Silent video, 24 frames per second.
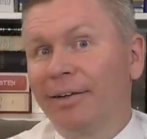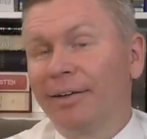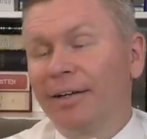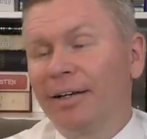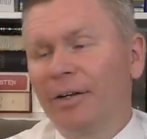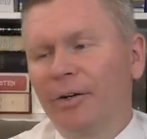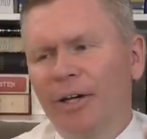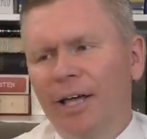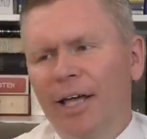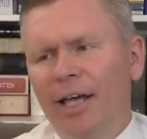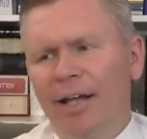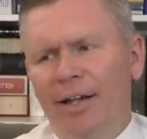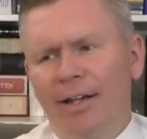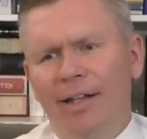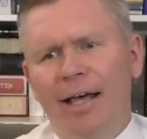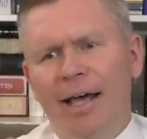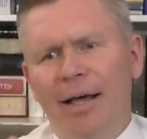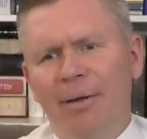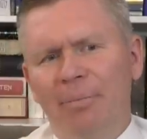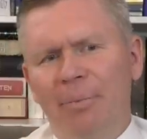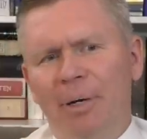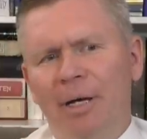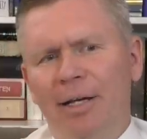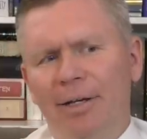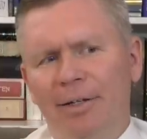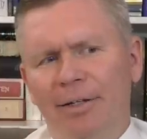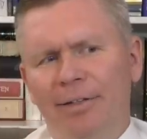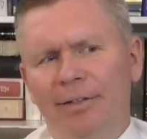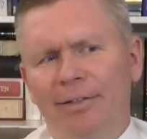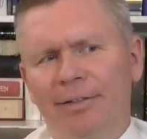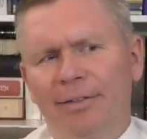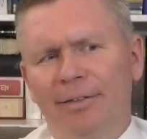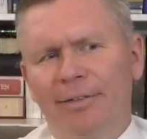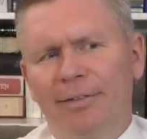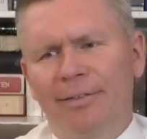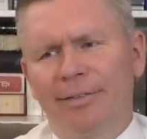Now, again, that might
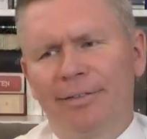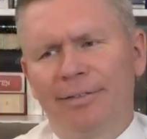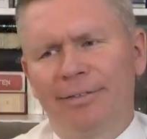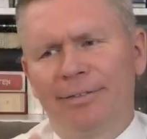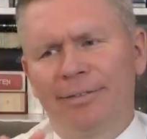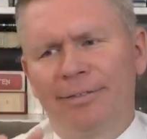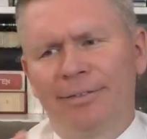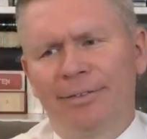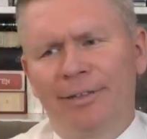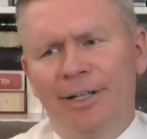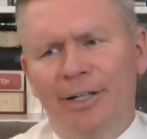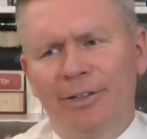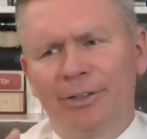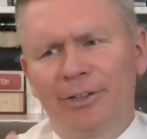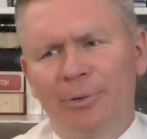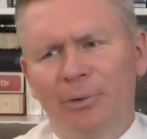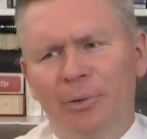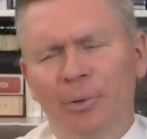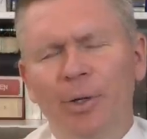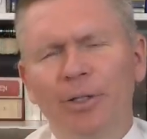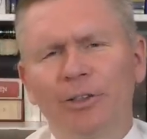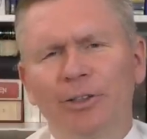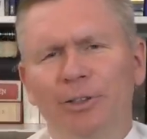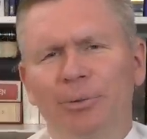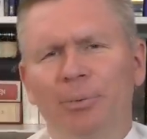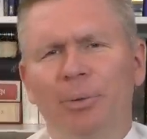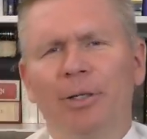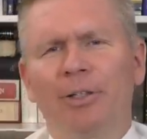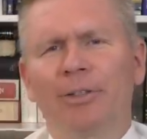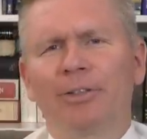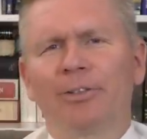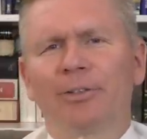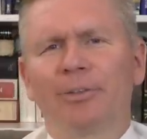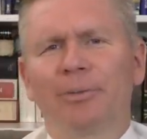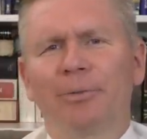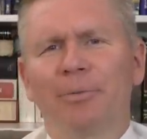cause some question
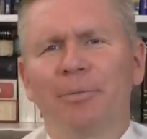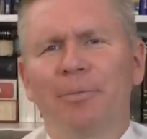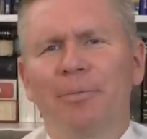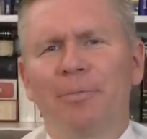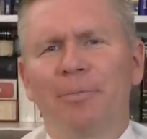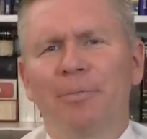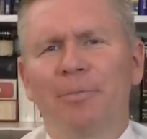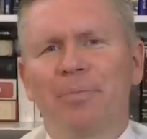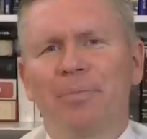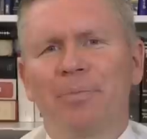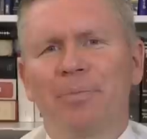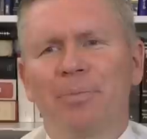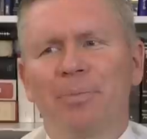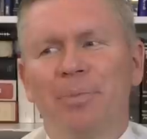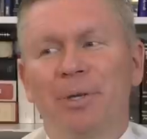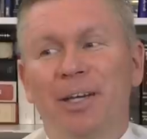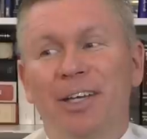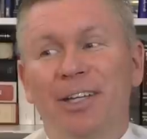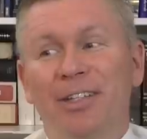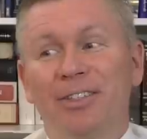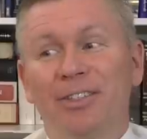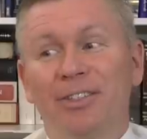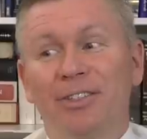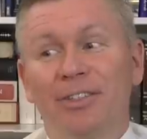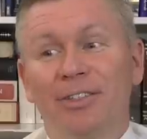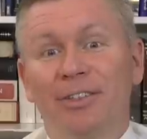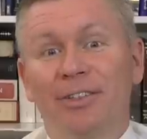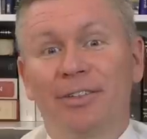marks because